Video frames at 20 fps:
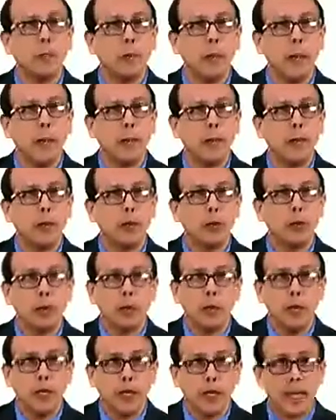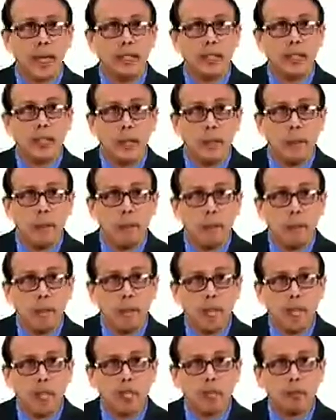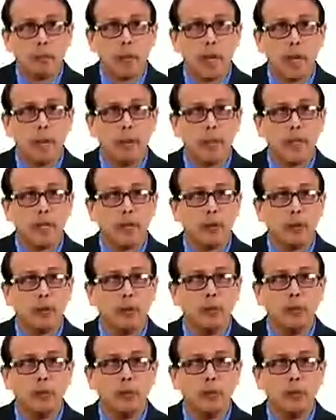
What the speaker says: pi by 2, rather plus pi by 2.